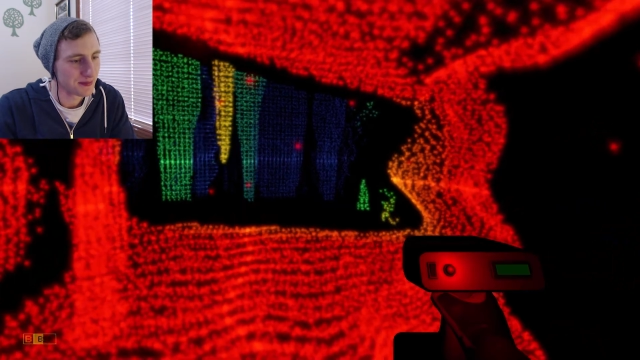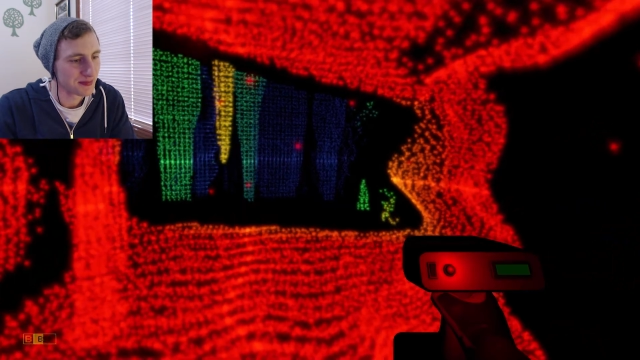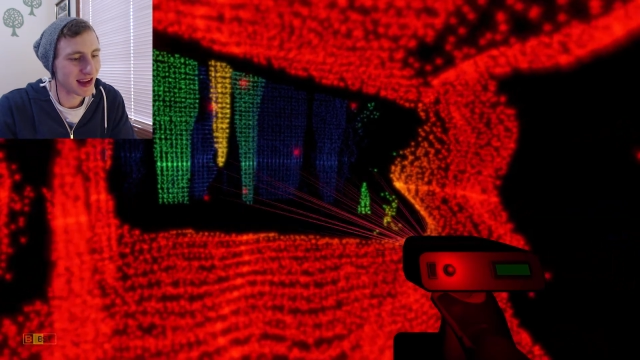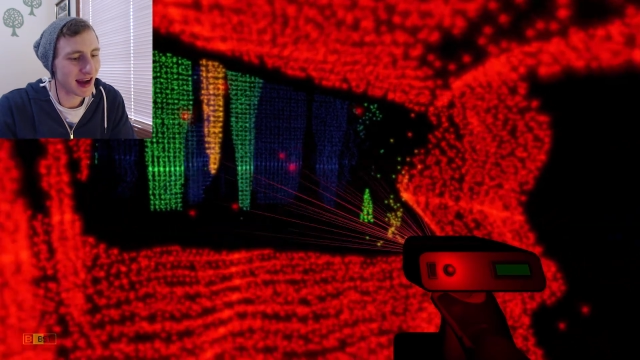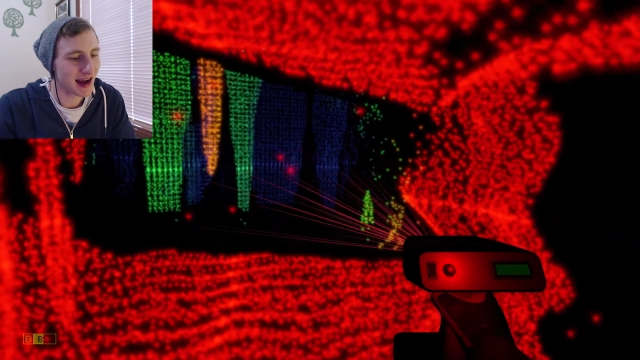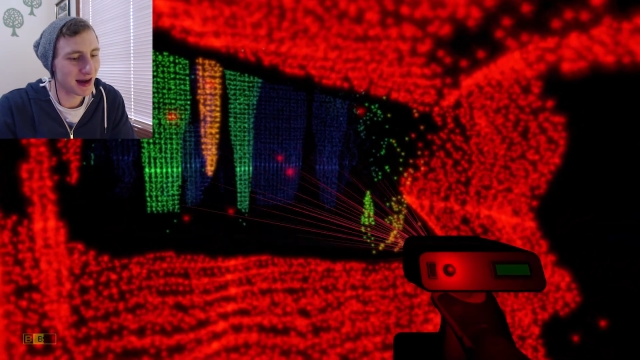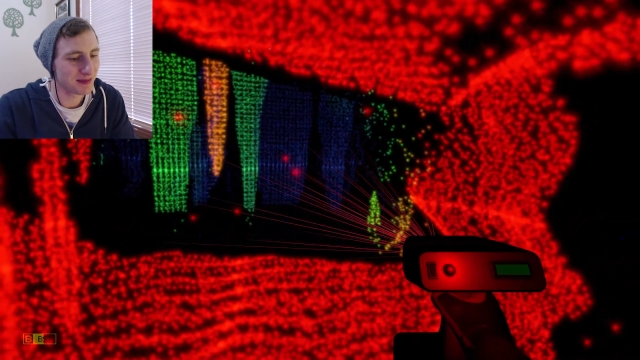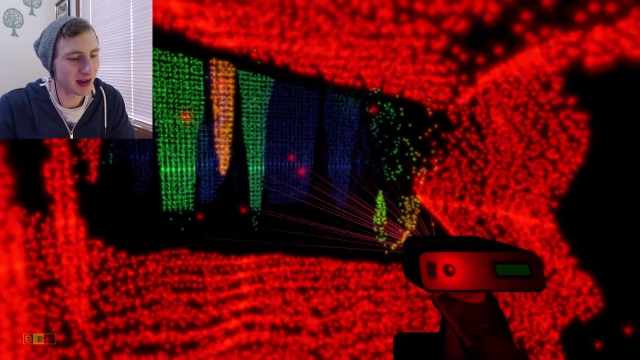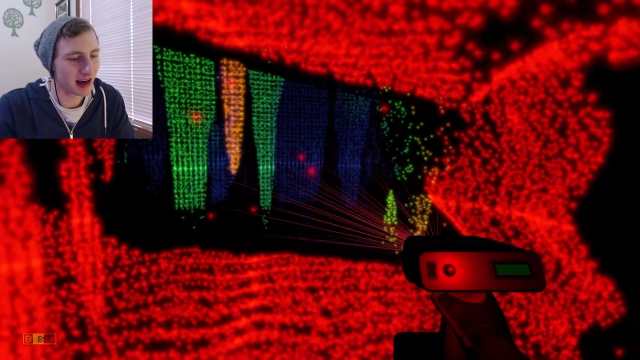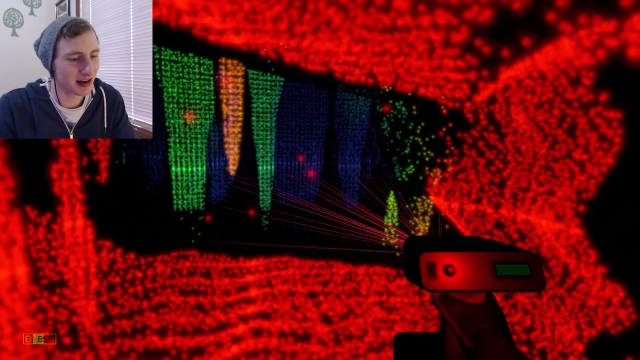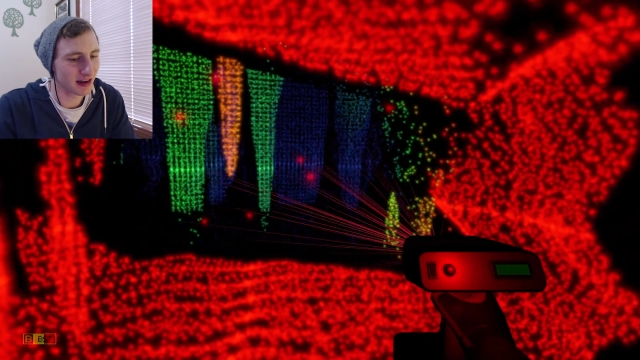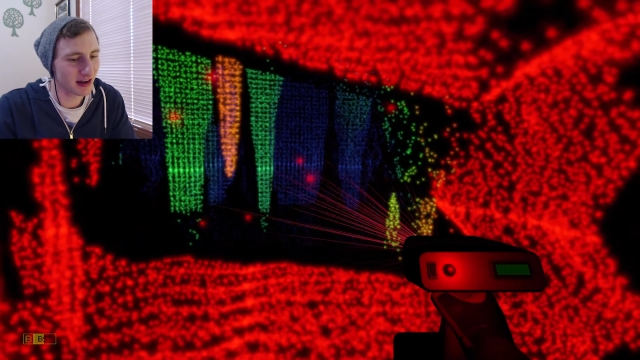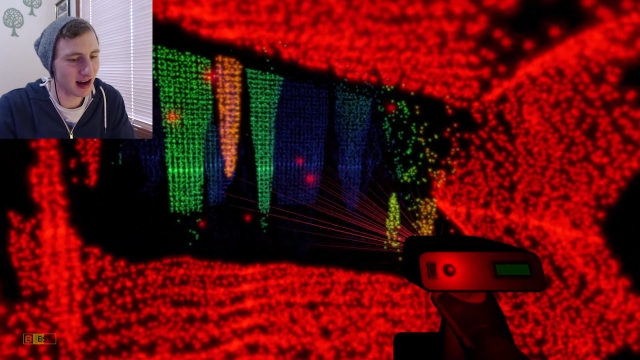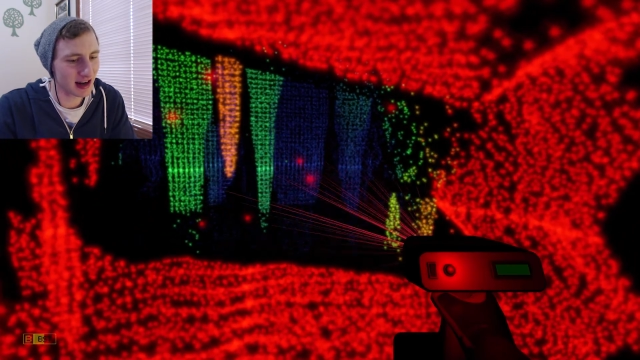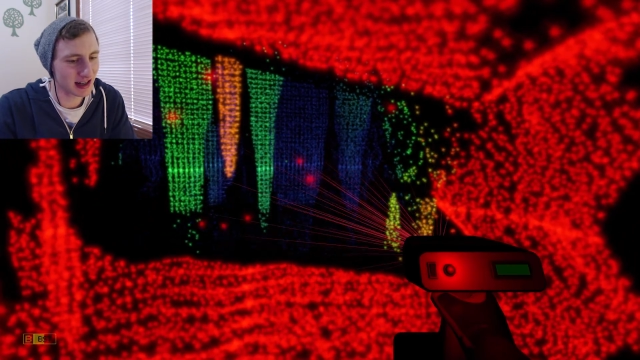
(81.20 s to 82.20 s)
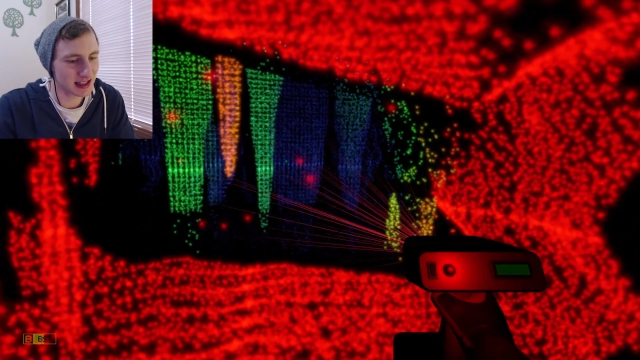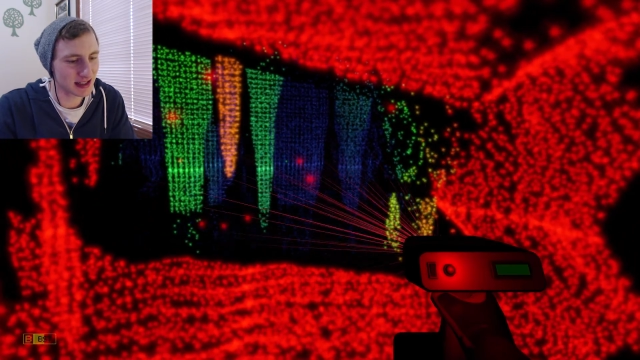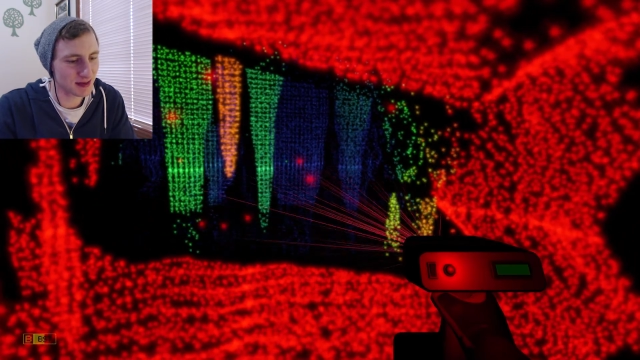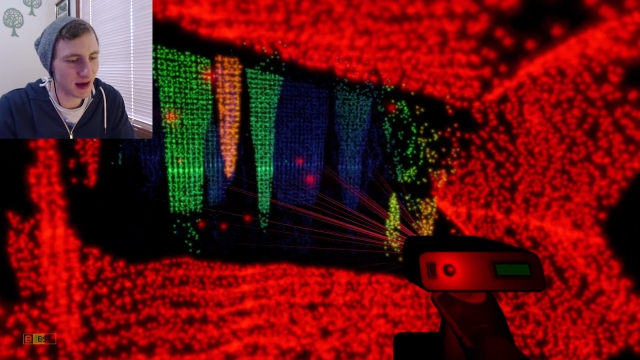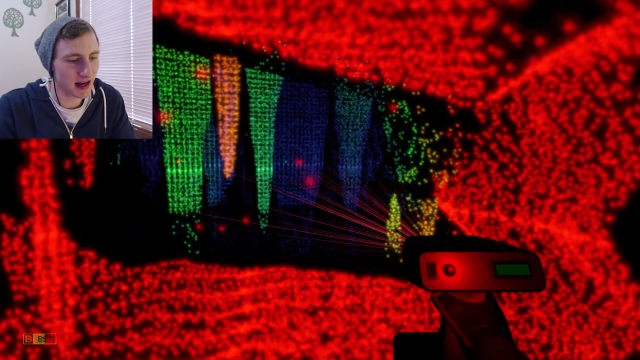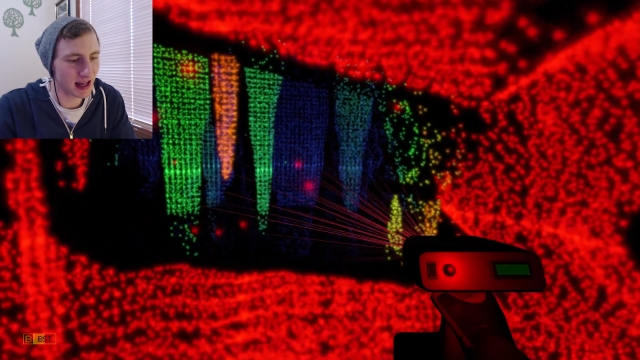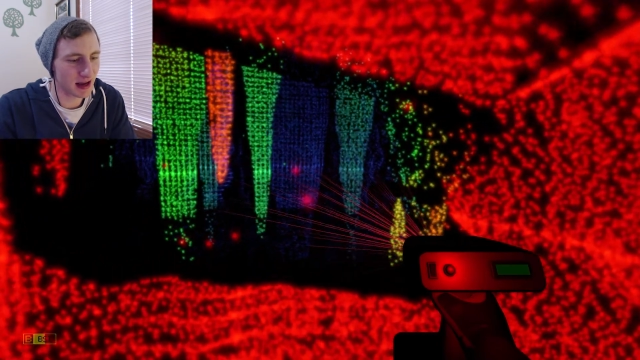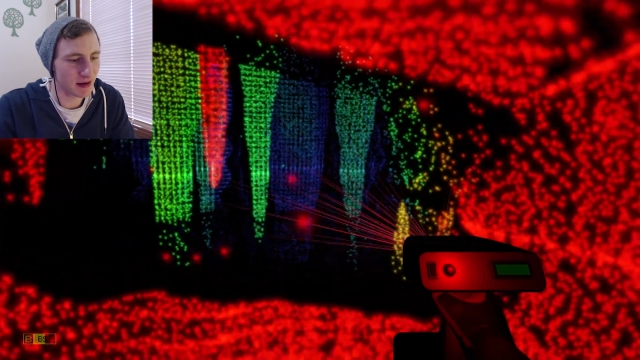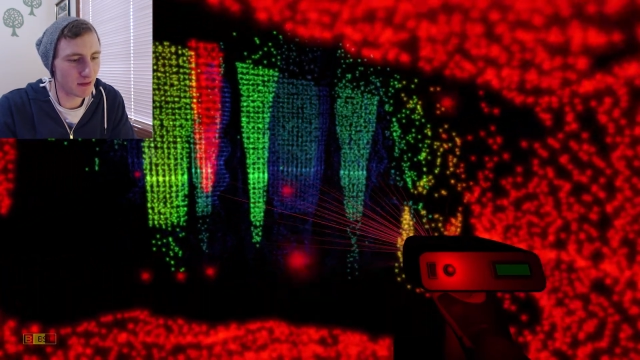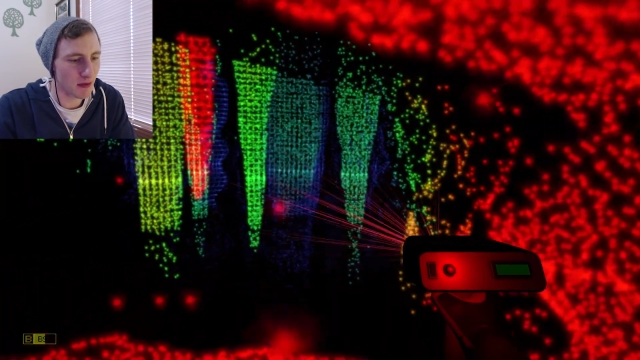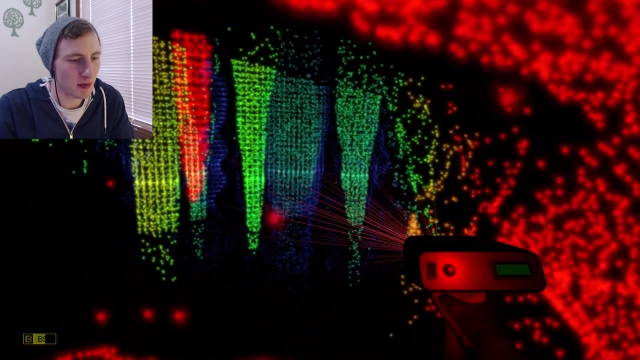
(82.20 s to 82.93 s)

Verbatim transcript: I don't know how to explain it. It